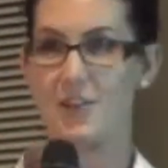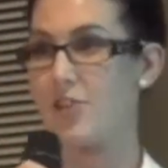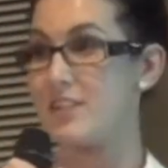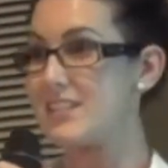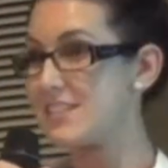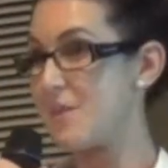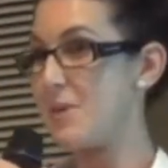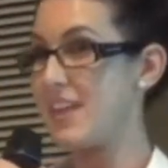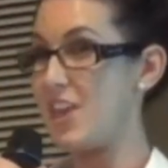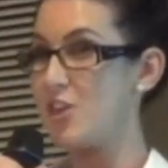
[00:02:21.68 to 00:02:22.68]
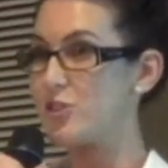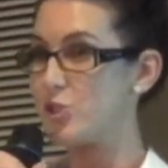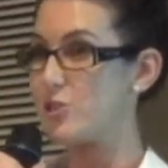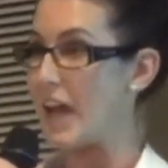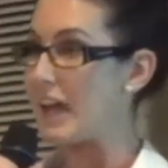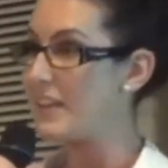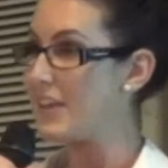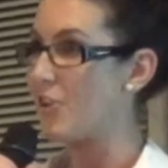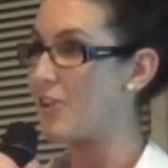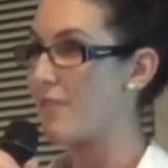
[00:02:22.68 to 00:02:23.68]
Xero, this is something that you can do daily.
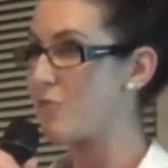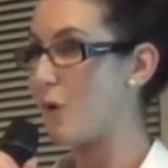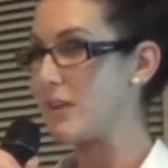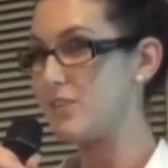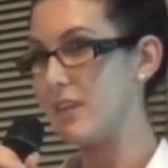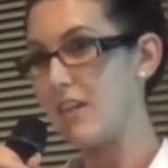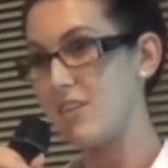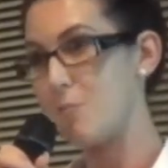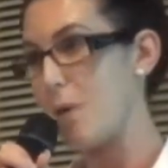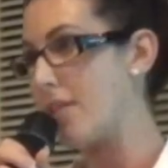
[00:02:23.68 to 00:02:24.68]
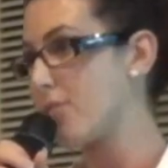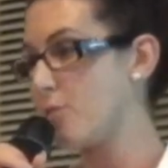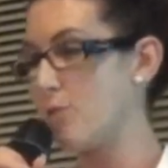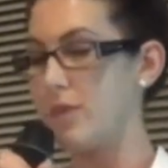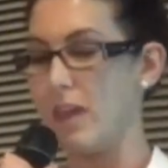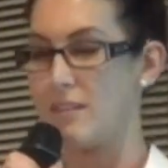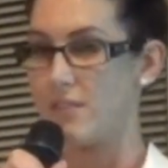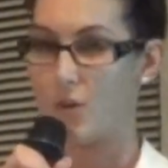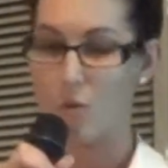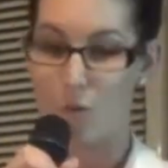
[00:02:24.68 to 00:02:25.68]
You don't have to wait till the end of the month or the end
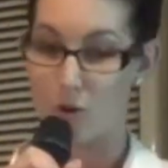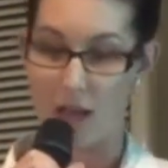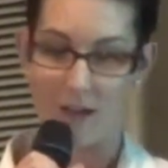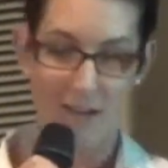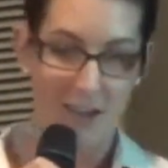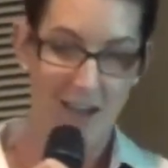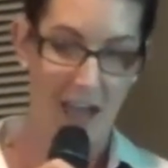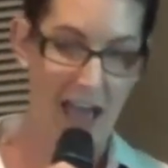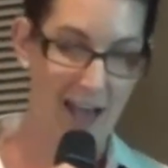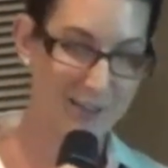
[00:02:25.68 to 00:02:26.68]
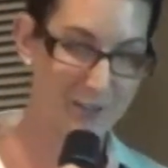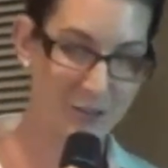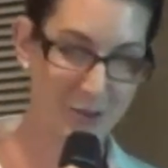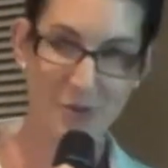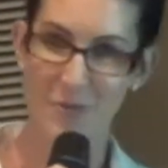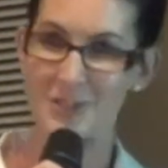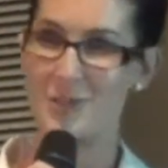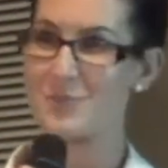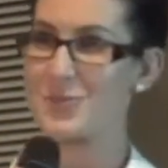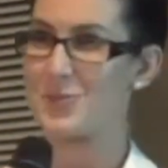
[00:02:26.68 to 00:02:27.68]
of the quarter to do it, which
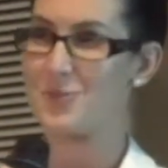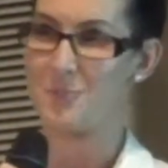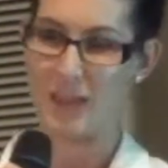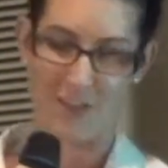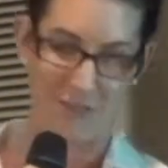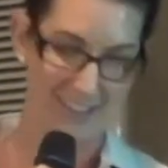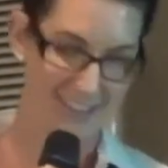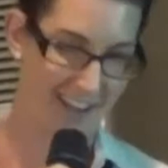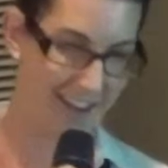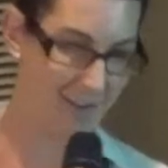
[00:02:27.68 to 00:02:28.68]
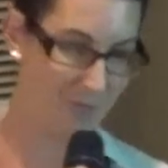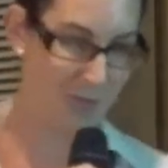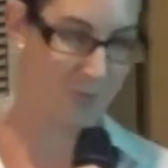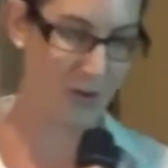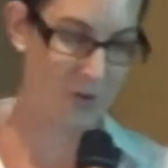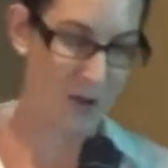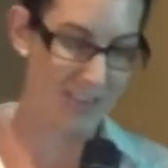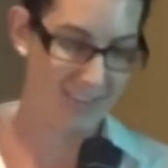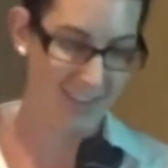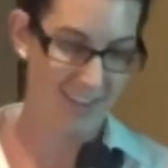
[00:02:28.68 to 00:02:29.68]
I'm sure many of us are familiar
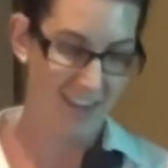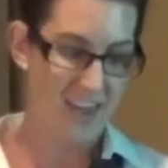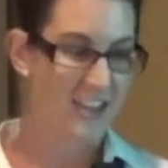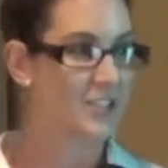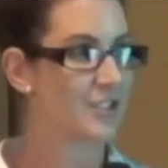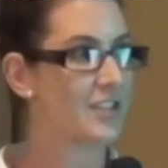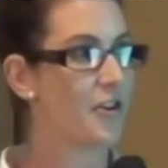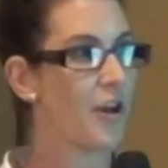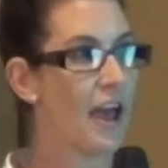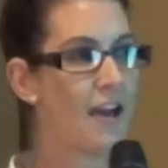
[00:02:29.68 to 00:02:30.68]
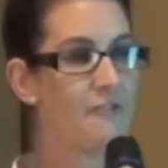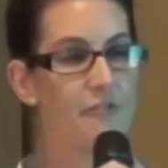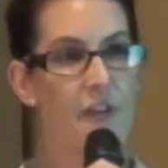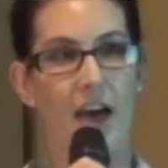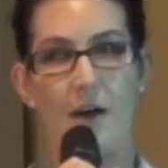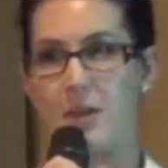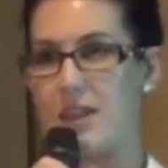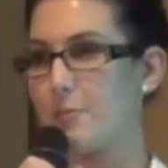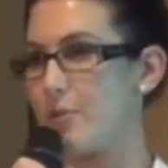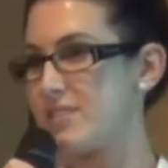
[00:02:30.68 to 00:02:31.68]
with. So Xero have a
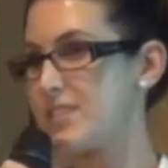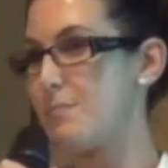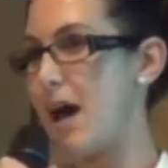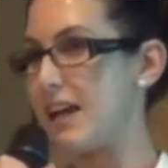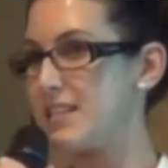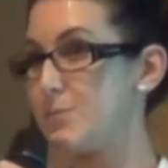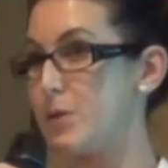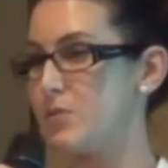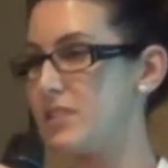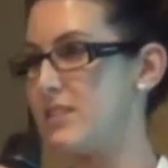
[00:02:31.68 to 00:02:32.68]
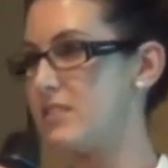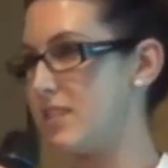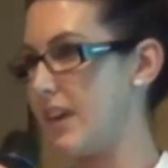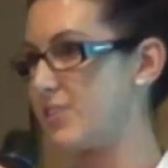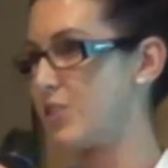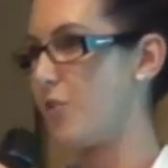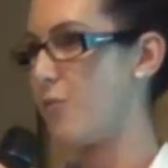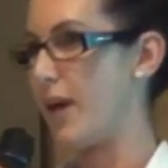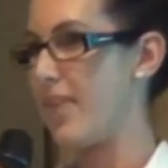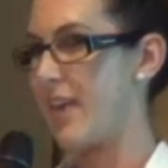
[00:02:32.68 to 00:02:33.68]
number of smarts built into their
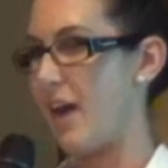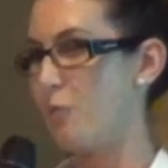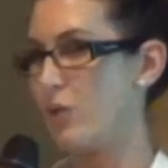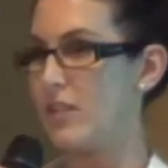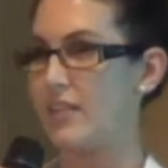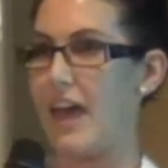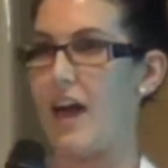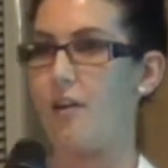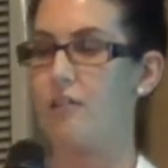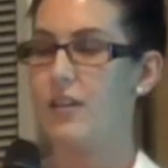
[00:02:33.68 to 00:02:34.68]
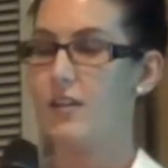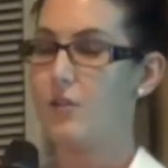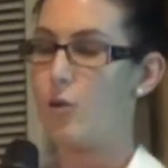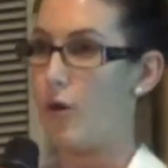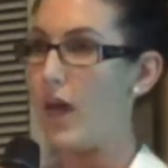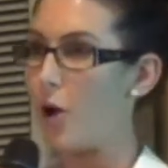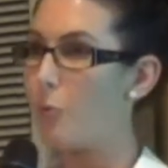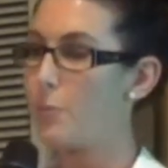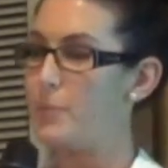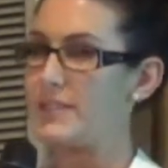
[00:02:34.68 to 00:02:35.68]
software that will allow or
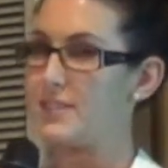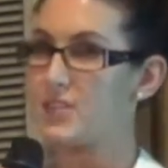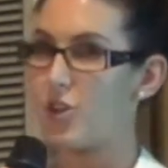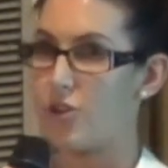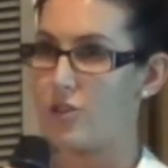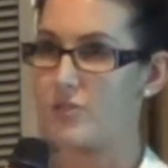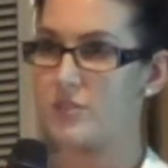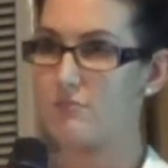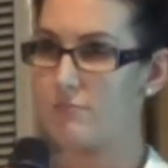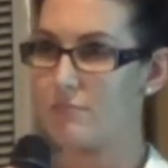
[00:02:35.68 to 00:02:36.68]
help business owners